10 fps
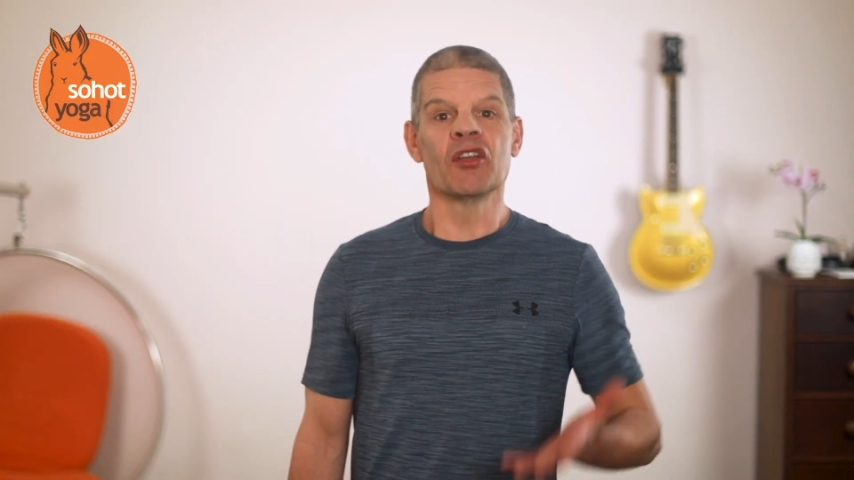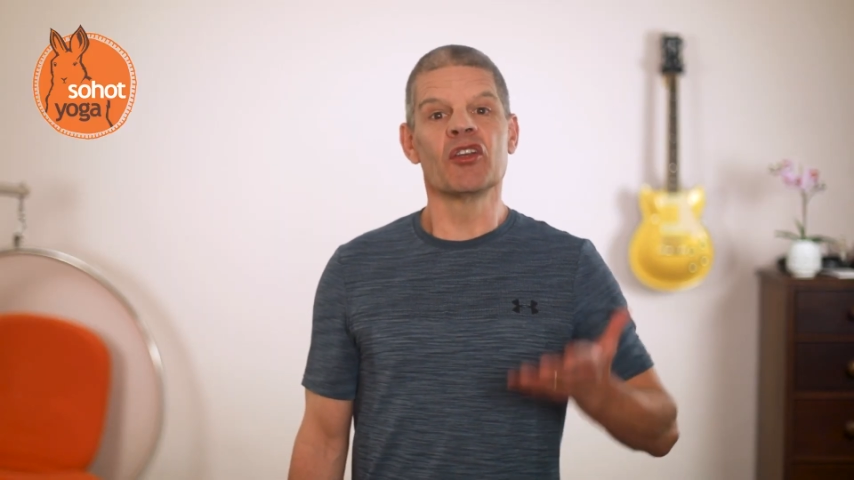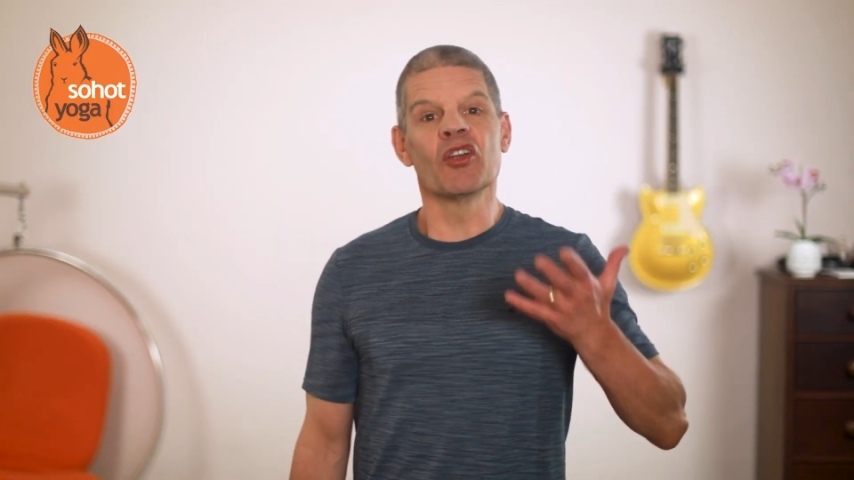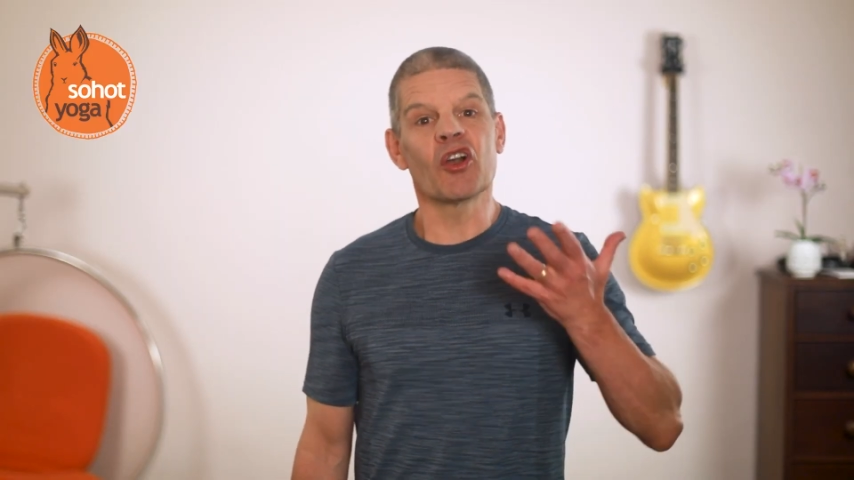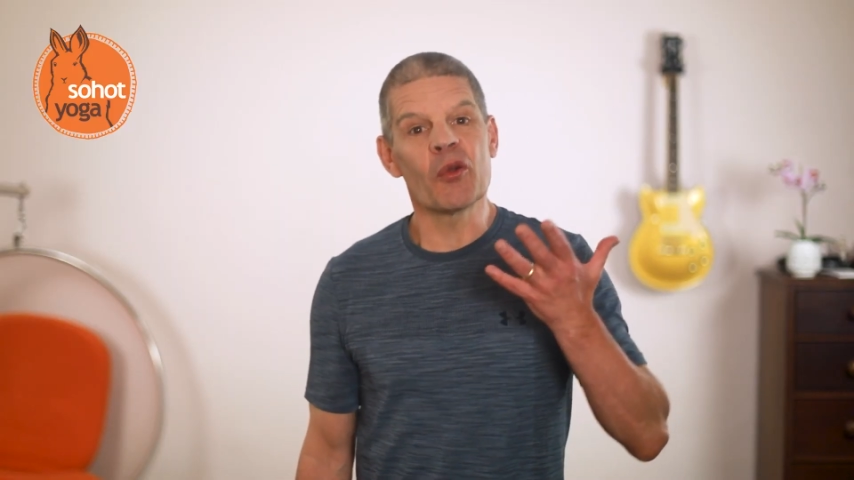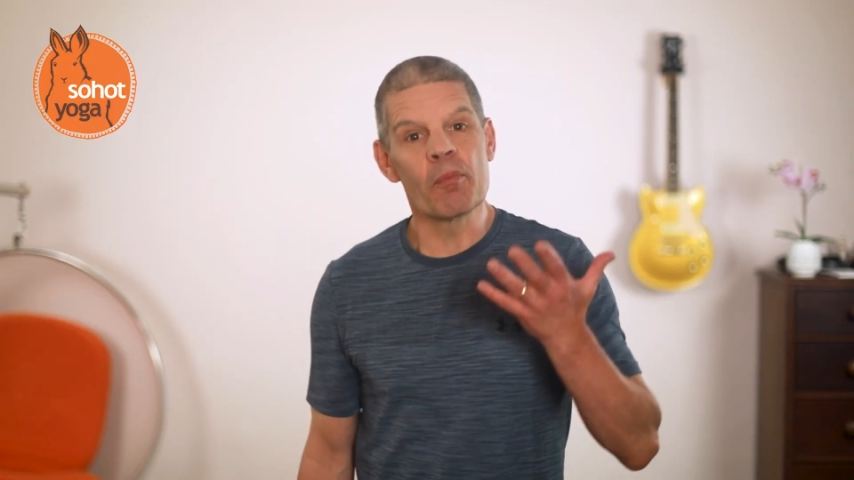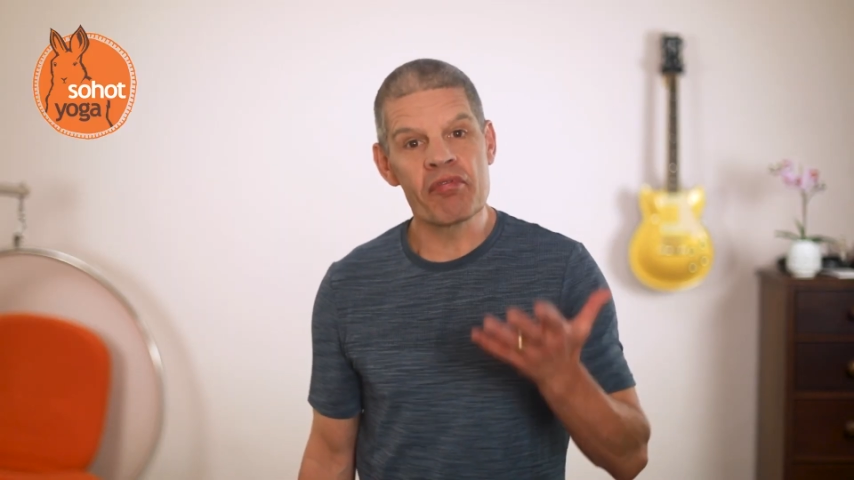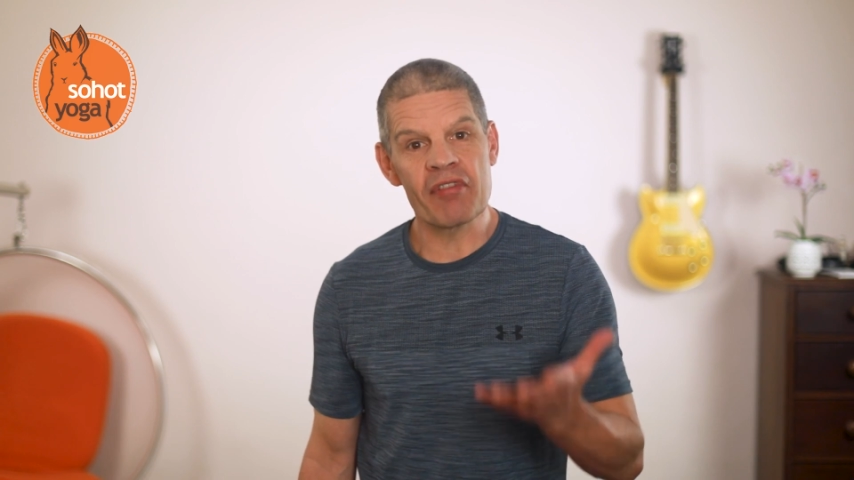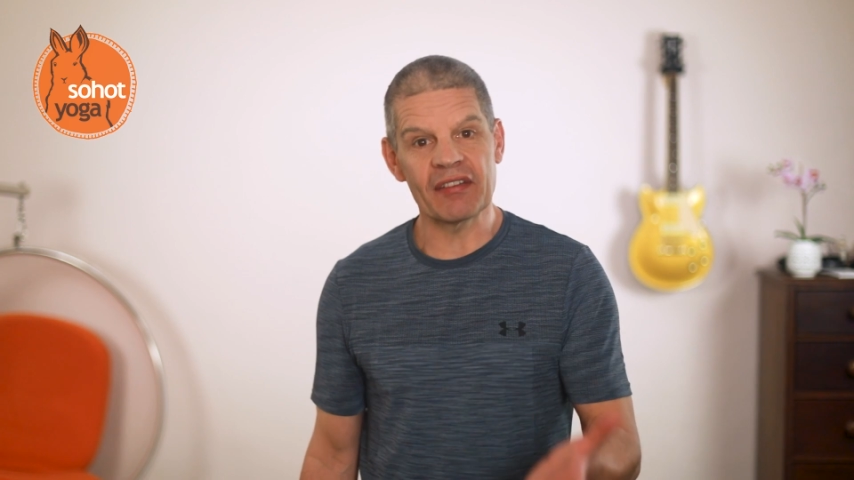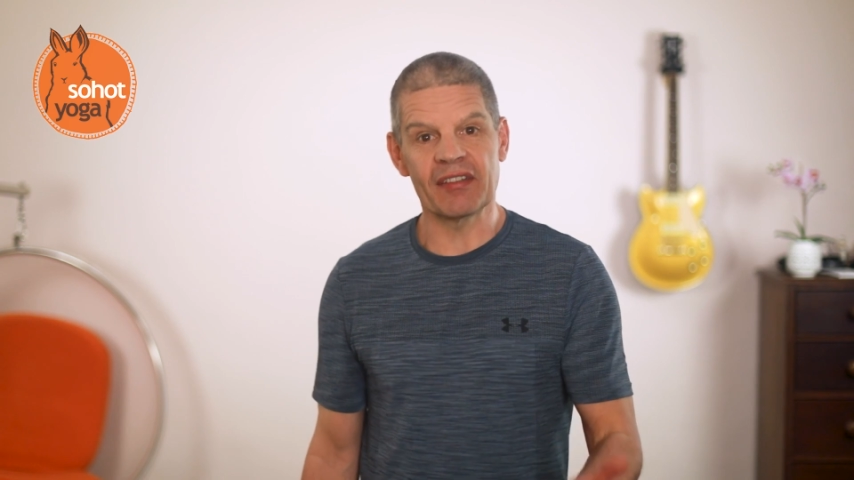you're not
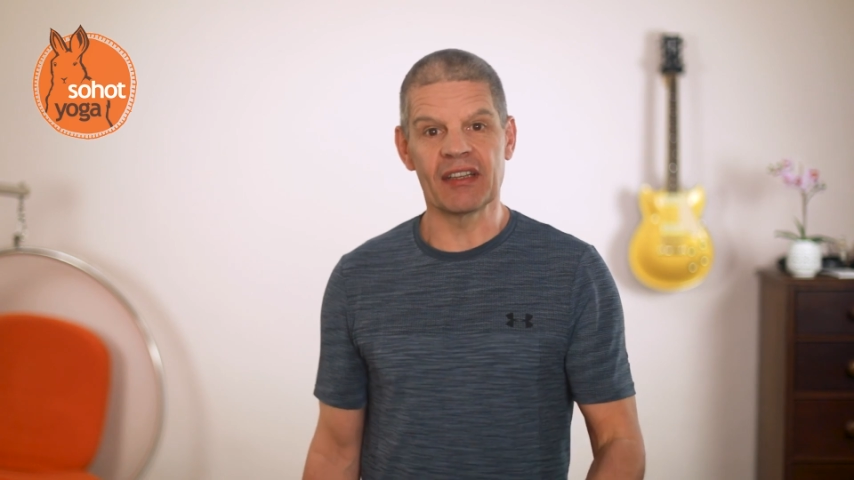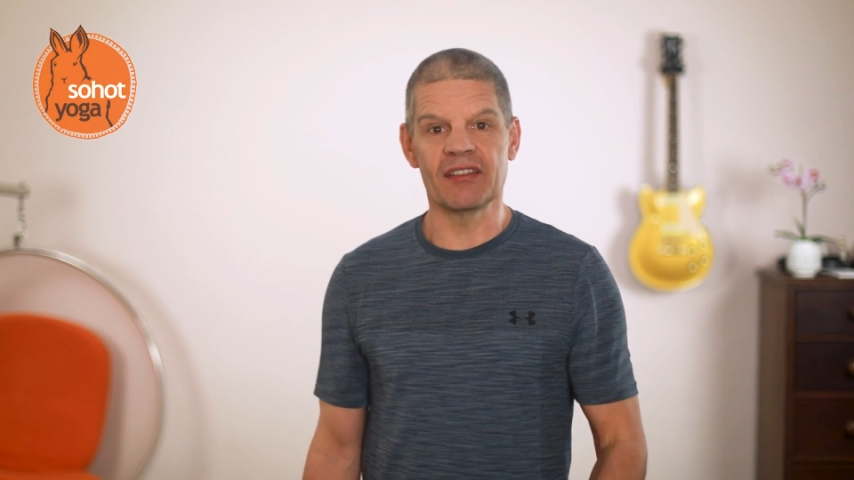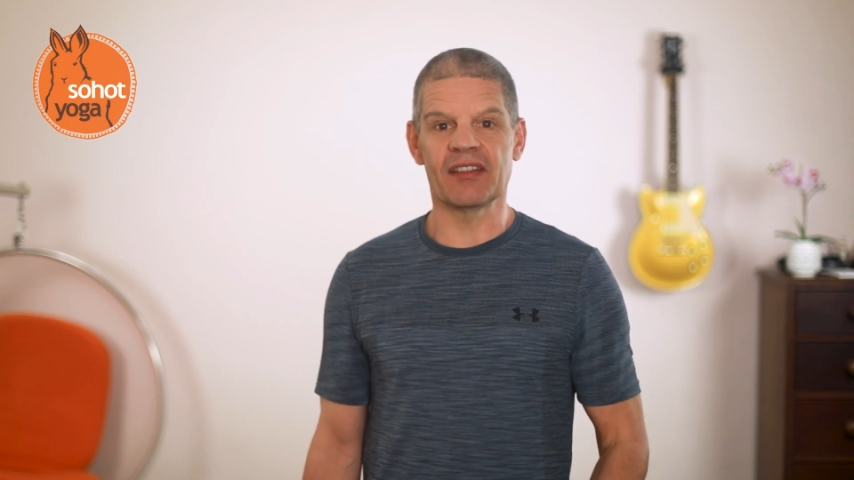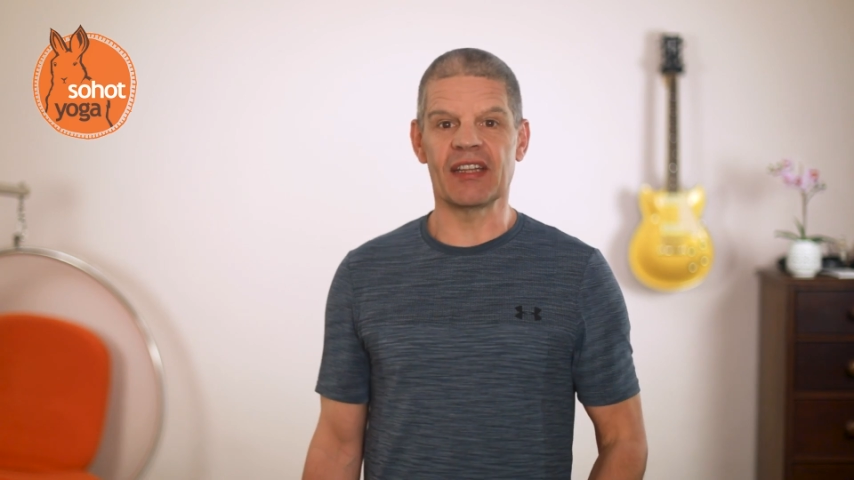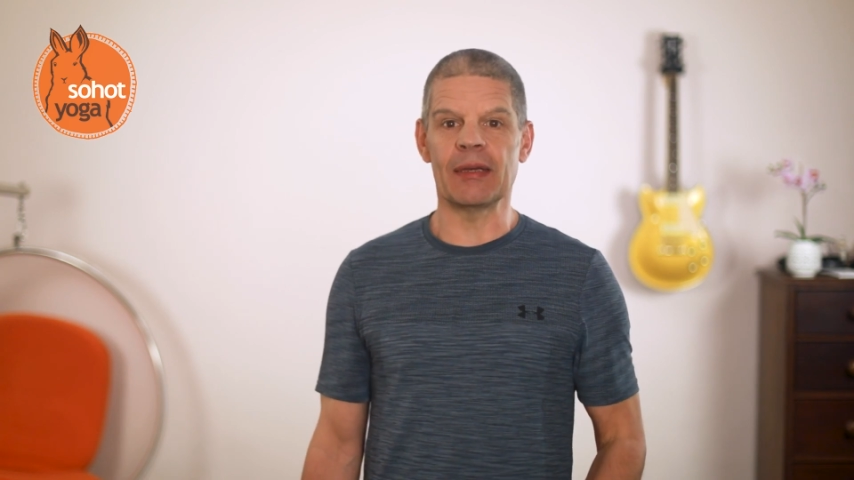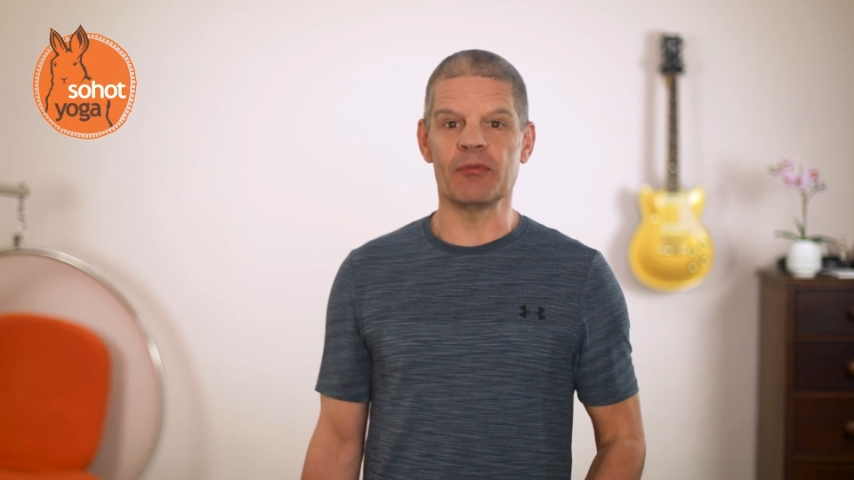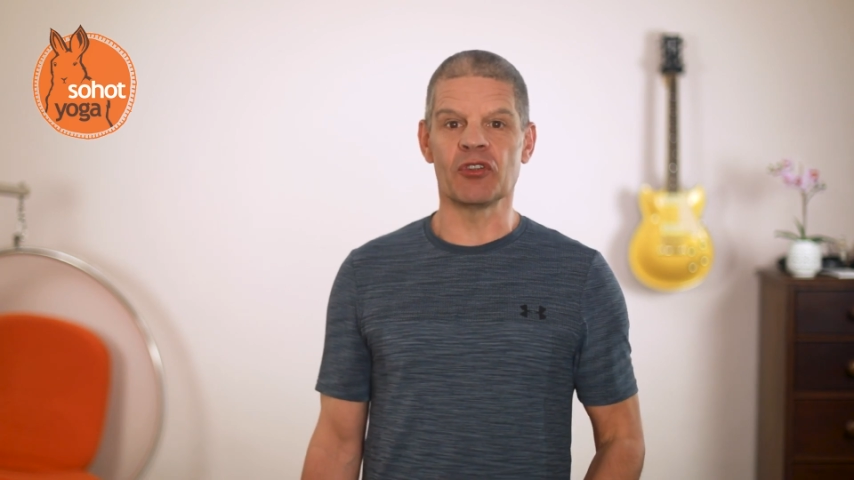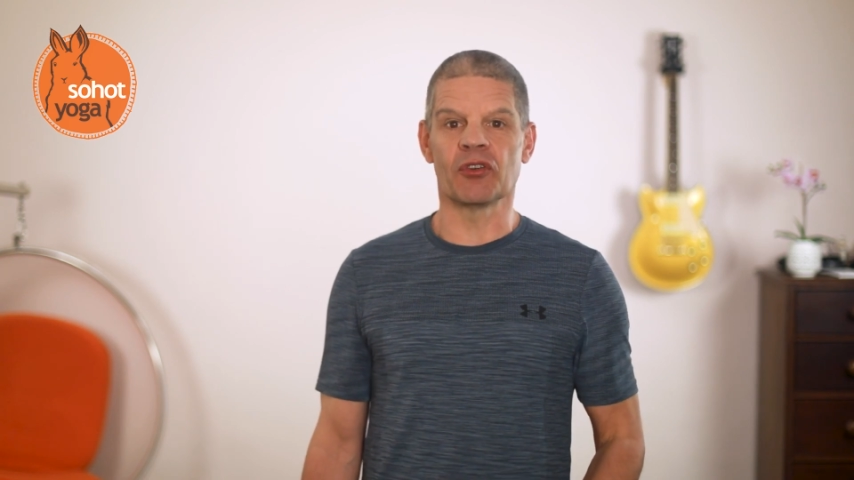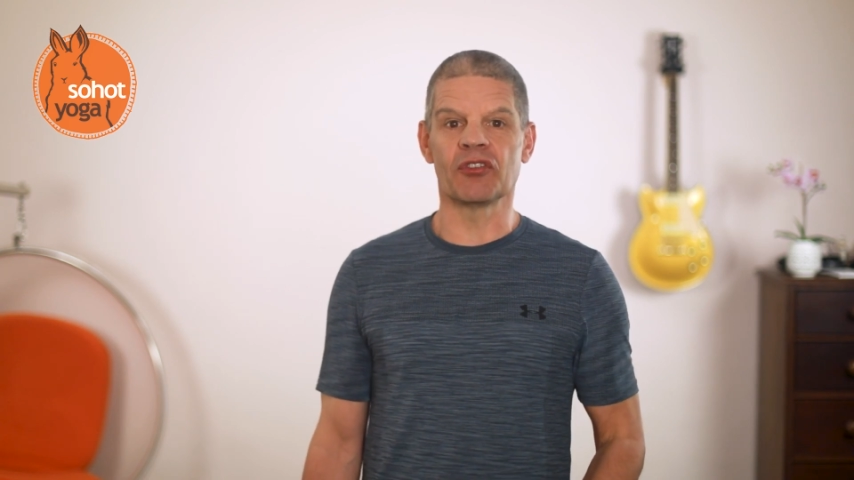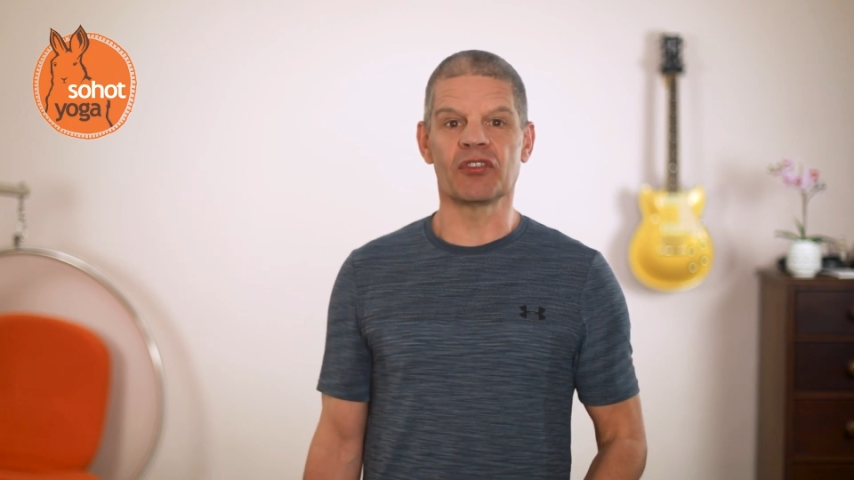compressing into the hip
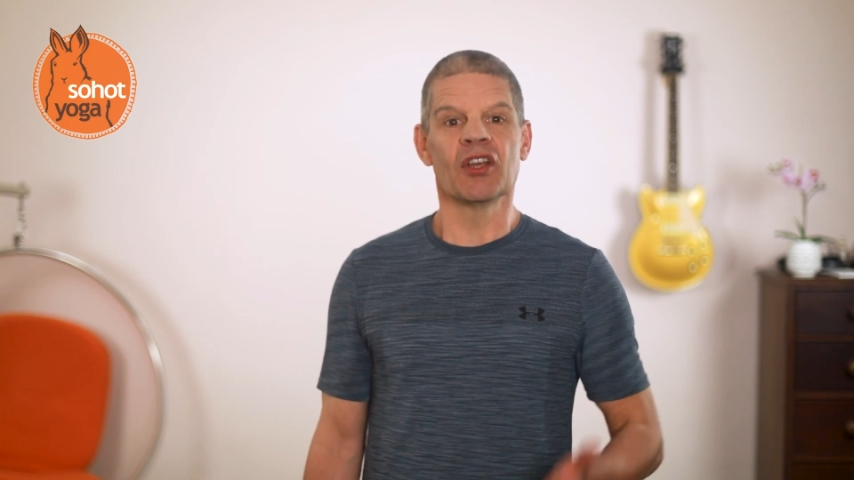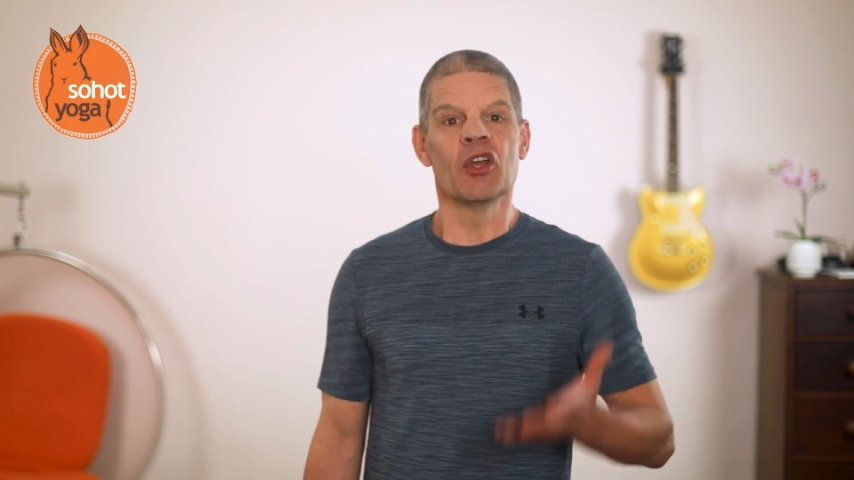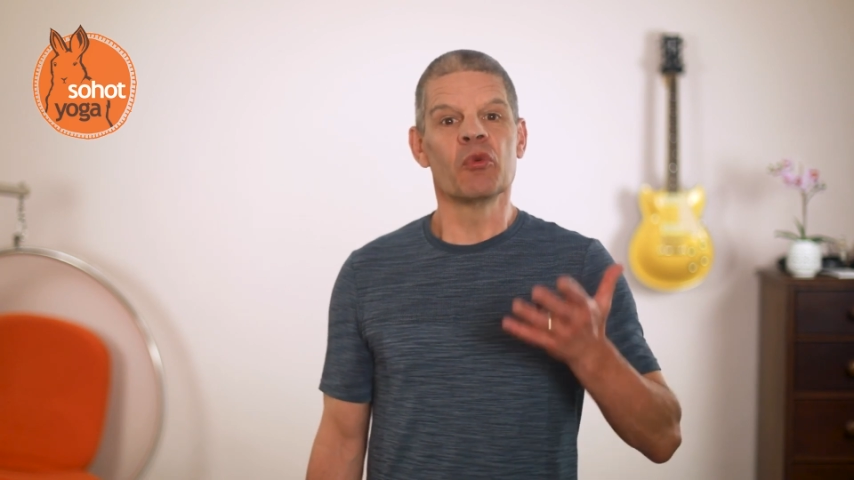joints,